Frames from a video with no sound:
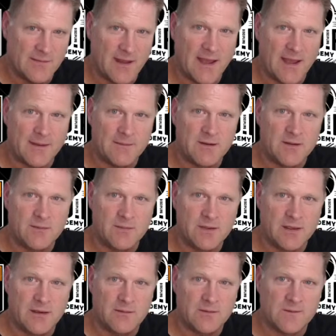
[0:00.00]
I'm going to
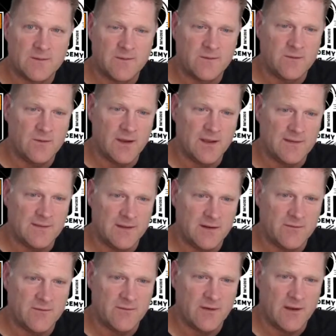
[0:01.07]
be able to
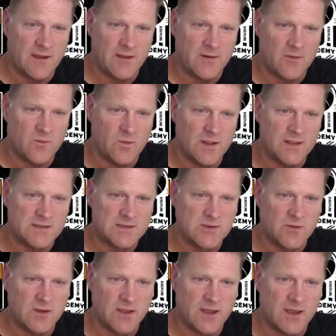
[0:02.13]
identify what is
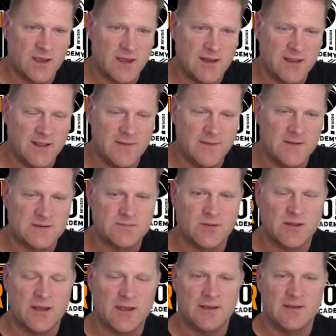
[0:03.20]
going on in this
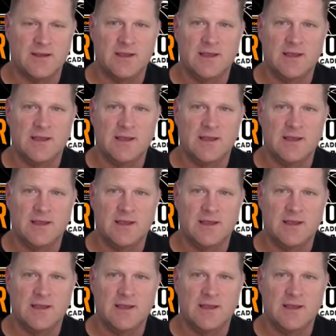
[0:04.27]
play.